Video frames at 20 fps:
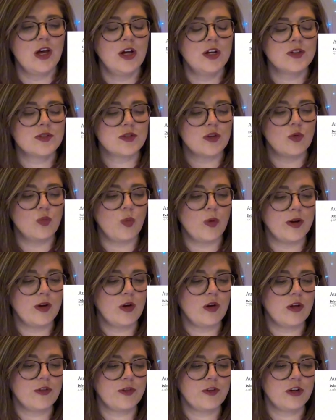So one
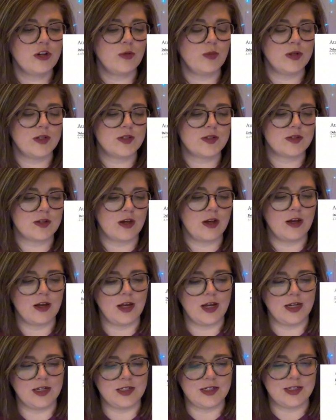author was
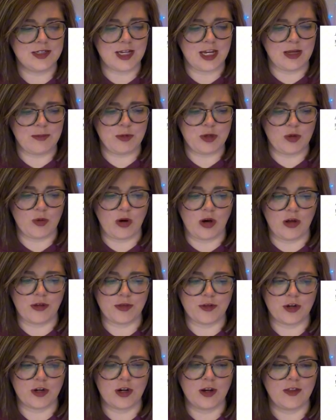a debut
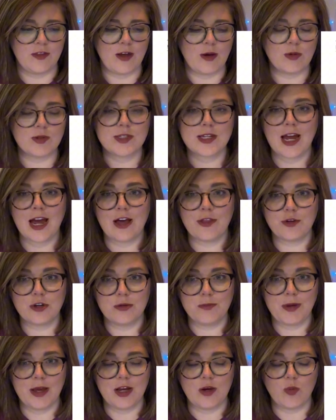author, and that was
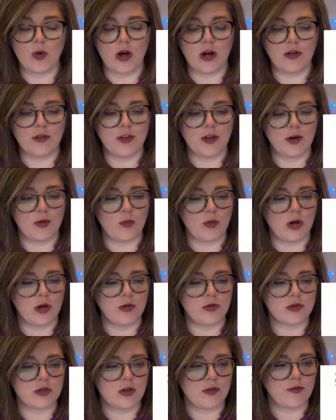Catherine Bakewell that
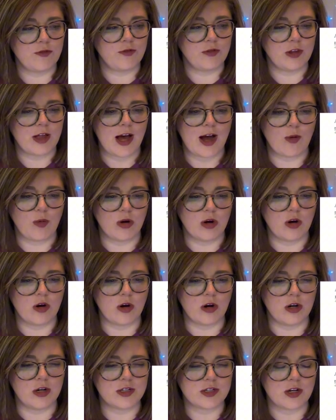wrote Flower
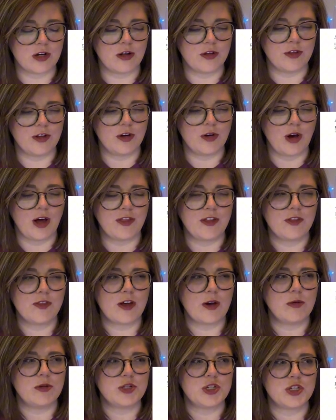Heart, although I think
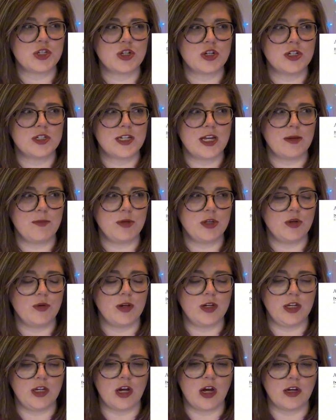that was just her debut
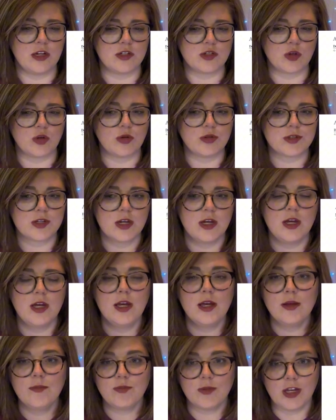in young adult.
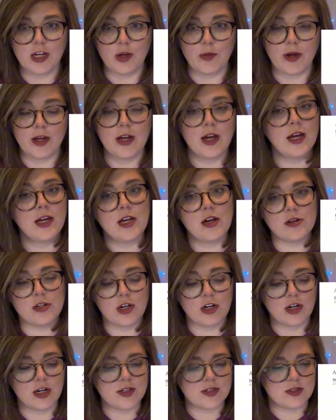Anyway, I counted
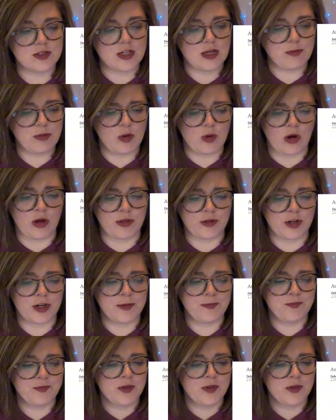her as a debut author.